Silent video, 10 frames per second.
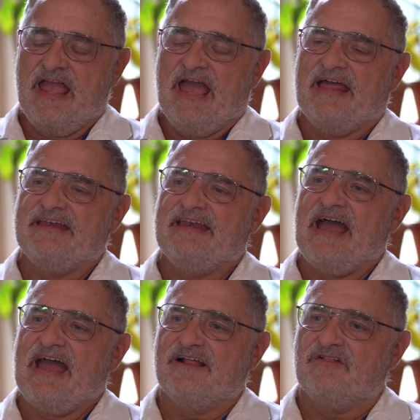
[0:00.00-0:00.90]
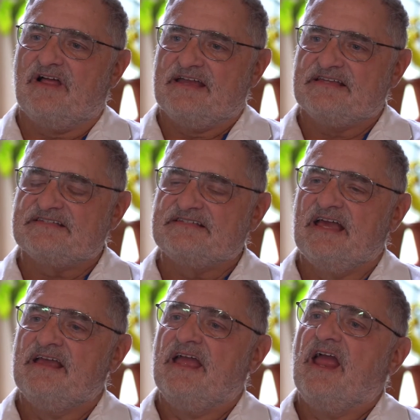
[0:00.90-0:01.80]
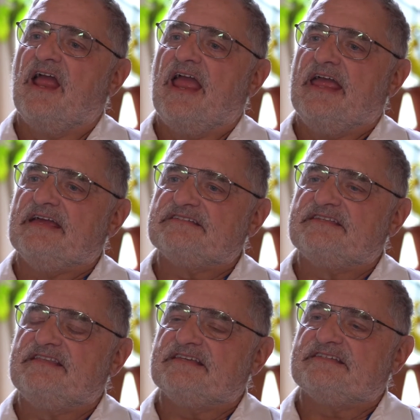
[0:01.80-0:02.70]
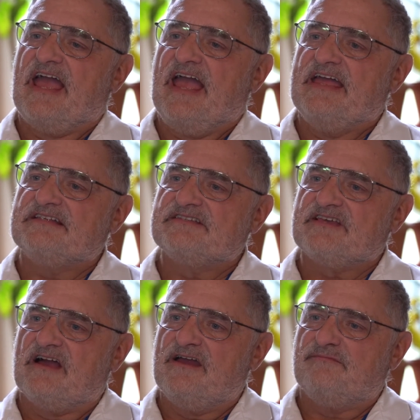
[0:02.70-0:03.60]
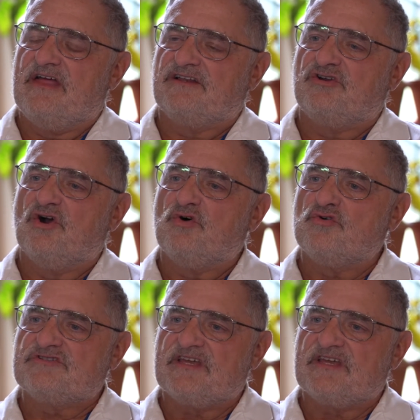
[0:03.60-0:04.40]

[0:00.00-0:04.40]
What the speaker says: And Nagalase is this enzyme that goes